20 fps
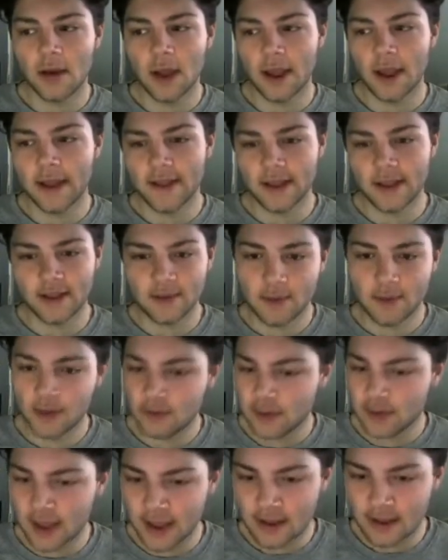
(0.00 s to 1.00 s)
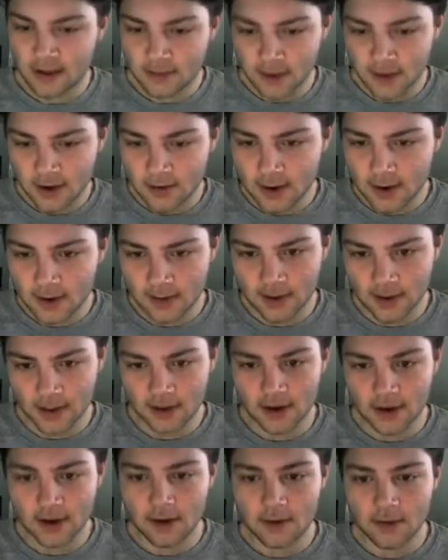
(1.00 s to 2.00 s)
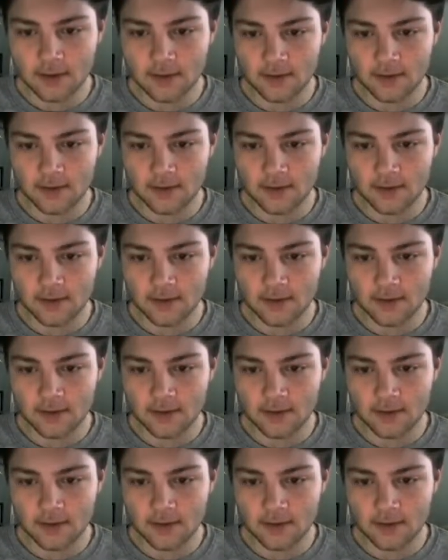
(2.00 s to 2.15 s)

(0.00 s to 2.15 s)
and that's a pitch we can't let him get away with, you know.